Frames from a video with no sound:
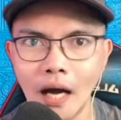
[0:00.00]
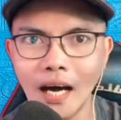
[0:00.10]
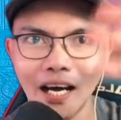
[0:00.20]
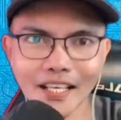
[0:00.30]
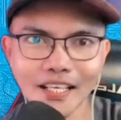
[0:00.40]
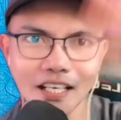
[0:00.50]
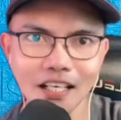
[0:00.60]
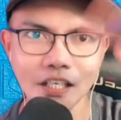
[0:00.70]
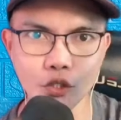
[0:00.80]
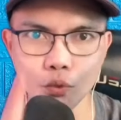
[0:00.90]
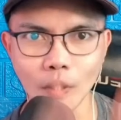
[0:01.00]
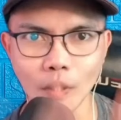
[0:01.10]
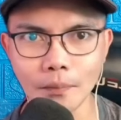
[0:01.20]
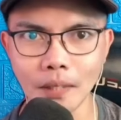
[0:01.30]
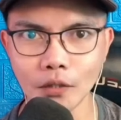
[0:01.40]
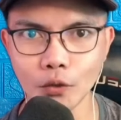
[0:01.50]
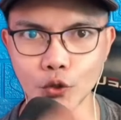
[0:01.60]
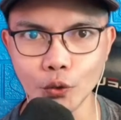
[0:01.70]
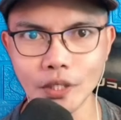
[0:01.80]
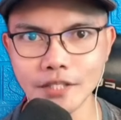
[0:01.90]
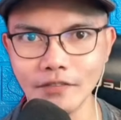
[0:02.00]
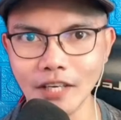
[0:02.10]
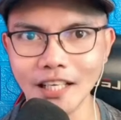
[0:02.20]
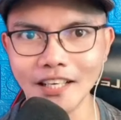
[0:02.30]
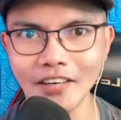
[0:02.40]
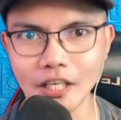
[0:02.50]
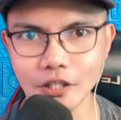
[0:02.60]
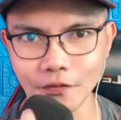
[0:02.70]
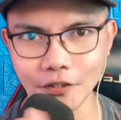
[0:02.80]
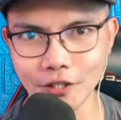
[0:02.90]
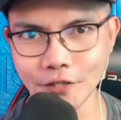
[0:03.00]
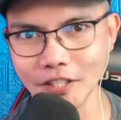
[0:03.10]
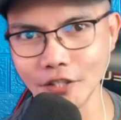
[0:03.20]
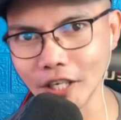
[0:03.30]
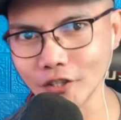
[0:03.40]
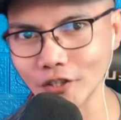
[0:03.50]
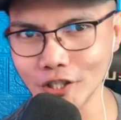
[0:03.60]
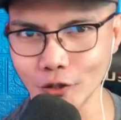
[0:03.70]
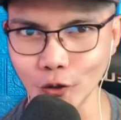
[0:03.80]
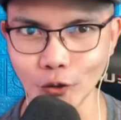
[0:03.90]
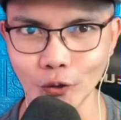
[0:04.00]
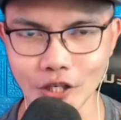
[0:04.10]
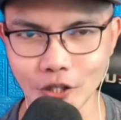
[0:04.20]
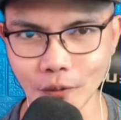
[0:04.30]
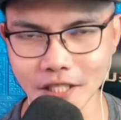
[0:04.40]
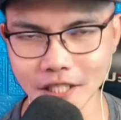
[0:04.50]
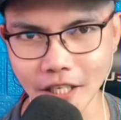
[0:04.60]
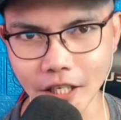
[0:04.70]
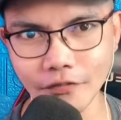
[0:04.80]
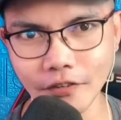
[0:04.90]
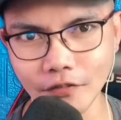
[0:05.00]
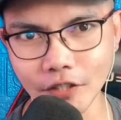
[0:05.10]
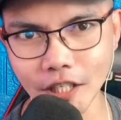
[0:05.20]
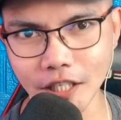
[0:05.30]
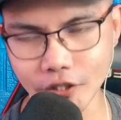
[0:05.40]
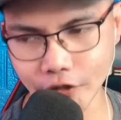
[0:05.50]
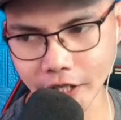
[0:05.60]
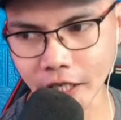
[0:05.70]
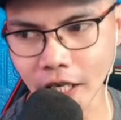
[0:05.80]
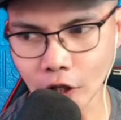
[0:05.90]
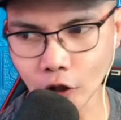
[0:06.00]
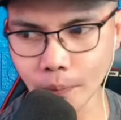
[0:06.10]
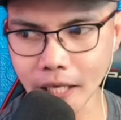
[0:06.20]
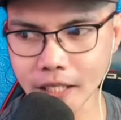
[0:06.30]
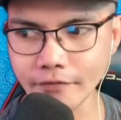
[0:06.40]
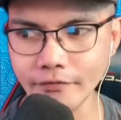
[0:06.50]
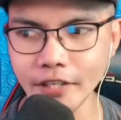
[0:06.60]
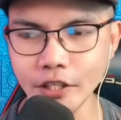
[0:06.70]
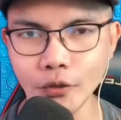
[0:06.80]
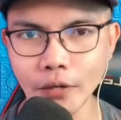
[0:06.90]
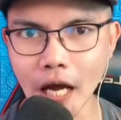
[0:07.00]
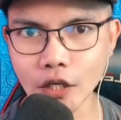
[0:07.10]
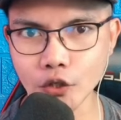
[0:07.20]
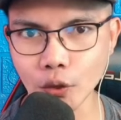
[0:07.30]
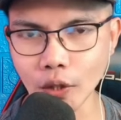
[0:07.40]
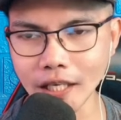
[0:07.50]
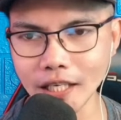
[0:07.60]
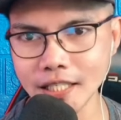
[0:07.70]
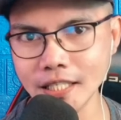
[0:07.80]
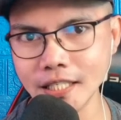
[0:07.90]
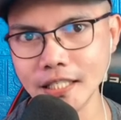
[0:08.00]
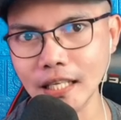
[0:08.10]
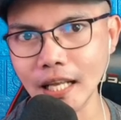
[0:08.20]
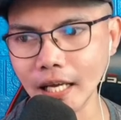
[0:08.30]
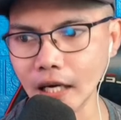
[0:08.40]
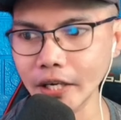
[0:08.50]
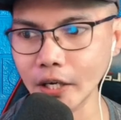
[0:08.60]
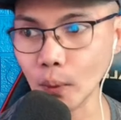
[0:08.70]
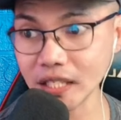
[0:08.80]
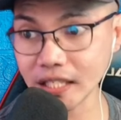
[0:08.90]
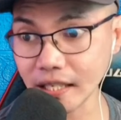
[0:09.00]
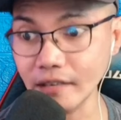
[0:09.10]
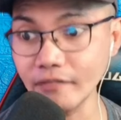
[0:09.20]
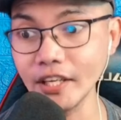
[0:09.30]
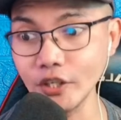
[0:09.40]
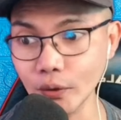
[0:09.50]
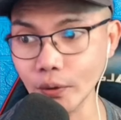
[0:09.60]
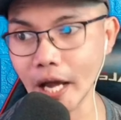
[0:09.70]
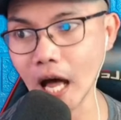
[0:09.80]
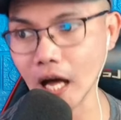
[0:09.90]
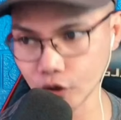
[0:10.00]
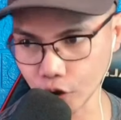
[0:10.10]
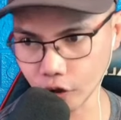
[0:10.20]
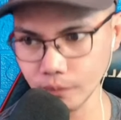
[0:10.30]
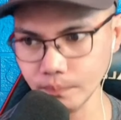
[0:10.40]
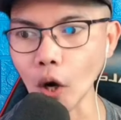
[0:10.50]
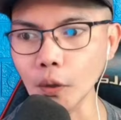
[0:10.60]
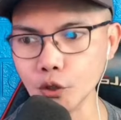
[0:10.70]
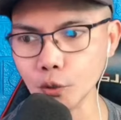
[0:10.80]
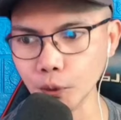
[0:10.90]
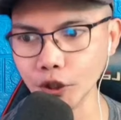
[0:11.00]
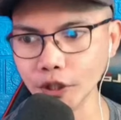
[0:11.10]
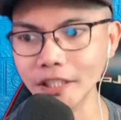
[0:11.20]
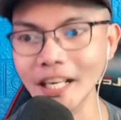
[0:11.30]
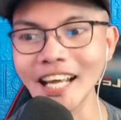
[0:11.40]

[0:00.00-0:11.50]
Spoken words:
Hi guys! Welcome back to Junry's Vlog and Agree. So for this video reaction, let's go to Russia once again, our favorite country, to make some video reaction. And this is like a requested video reaction, our supporter